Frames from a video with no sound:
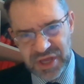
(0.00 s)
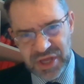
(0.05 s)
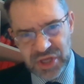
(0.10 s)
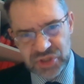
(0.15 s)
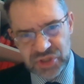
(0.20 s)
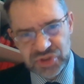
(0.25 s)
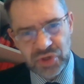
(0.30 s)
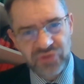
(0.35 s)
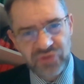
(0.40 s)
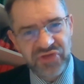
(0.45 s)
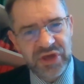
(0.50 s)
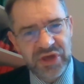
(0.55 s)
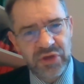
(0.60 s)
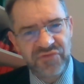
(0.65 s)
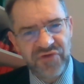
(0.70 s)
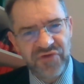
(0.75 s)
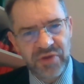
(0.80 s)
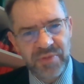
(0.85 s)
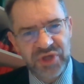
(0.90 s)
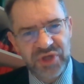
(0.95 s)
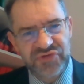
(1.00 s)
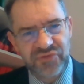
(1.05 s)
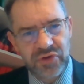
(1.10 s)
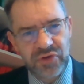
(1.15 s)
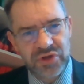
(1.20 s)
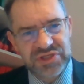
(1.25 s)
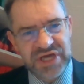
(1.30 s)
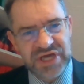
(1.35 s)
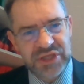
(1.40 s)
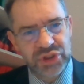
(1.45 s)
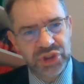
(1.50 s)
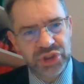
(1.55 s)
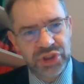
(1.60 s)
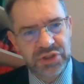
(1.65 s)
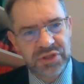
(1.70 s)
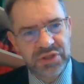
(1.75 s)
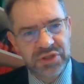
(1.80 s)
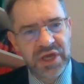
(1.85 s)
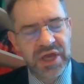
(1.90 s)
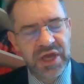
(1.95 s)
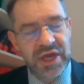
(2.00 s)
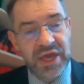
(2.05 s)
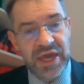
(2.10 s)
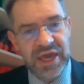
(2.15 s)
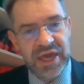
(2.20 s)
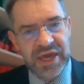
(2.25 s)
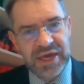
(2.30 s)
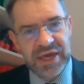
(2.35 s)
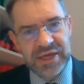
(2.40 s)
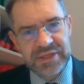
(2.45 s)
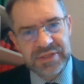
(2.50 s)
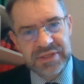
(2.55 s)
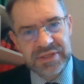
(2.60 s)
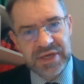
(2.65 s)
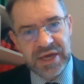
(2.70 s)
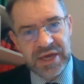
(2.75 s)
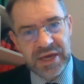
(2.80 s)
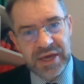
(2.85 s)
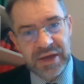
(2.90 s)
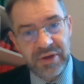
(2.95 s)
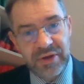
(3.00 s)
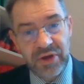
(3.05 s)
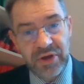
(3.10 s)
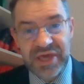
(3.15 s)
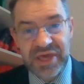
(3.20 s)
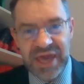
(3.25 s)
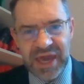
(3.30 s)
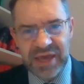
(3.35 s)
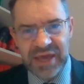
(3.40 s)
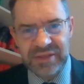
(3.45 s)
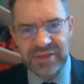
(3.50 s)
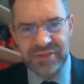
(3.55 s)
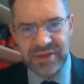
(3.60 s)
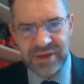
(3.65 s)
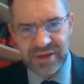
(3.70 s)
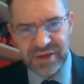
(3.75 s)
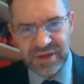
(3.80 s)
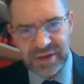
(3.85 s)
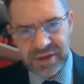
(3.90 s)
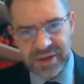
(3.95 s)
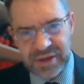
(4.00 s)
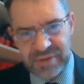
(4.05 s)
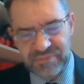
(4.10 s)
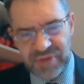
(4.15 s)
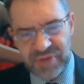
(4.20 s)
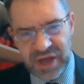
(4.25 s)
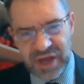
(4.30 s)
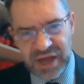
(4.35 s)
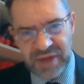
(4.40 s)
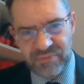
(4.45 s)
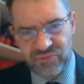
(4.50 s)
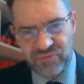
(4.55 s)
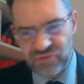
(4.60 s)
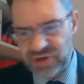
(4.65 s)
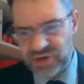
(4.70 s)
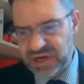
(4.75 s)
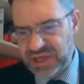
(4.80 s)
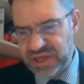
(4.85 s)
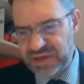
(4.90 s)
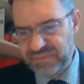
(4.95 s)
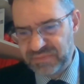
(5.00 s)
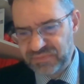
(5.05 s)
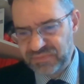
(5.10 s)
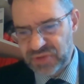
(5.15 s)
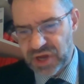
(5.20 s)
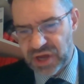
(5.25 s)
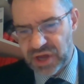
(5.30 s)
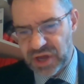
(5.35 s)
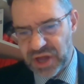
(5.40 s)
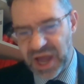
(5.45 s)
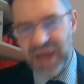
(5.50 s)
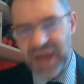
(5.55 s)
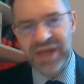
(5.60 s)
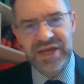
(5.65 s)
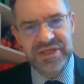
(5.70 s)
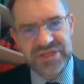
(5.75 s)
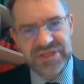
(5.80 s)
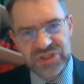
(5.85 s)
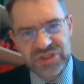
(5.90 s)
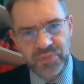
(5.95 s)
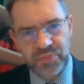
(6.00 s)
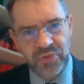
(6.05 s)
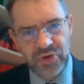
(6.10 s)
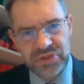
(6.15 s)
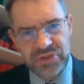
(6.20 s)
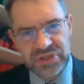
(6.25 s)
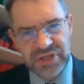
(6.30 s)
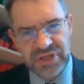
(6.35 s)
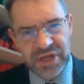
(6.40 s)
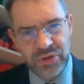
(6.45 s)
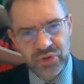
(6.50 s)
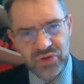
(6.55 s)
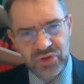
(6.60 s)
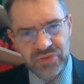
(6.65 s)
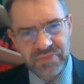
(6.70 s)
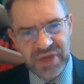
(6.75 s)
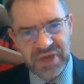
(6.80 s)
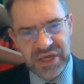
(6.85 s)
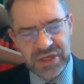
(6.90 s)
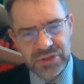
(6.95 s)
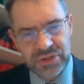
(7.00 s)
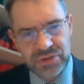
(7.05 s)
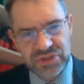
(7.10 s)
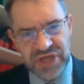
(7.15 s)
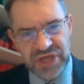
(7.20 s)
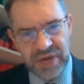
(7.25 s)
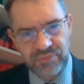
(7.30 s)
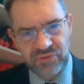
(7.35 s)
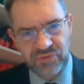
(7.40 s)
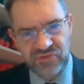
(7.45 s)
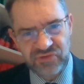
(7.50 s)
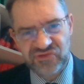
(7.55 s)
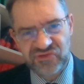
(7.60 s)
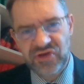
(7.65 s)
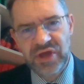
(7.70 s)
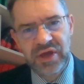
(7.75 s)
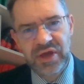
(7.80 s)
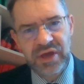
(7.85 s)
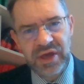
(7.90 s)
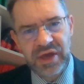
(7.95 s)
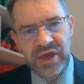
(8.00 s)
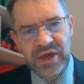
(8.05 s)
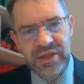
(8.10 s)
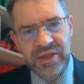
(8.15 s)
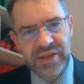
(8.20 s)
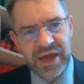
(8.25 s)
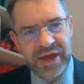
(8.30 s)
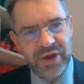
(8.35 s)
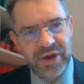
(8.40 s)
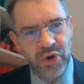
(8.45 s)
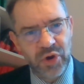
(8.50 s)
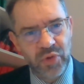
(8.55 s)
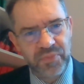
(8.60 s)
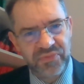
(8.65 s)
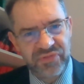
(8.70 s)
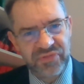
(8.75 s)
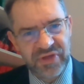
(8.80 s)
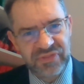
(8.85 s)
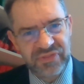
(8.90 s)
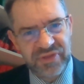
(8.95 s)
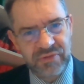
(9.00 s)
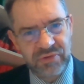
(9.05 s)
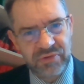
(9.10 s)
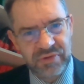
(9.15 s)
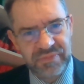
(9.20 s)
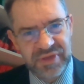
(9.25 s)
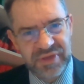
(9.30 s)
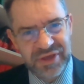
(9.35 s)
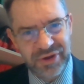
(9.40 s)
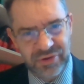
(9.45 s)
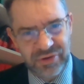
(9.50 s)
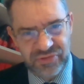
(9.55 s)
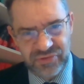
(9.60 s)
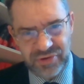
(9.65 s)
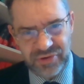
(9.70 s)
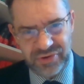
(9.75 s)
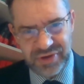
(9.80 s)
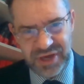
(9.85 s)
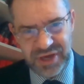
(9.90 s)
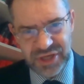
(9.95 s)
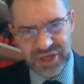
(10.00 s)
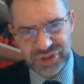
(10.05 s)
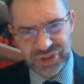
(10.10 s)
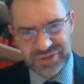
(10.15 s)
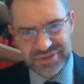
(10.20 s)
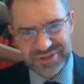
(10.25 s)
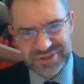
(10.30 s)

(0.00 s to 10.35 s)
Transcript: So thank you very much for your attention. And again, I'm really highly disappointed I couldn't make it to Cyprus, and I hope that there will be other occasions.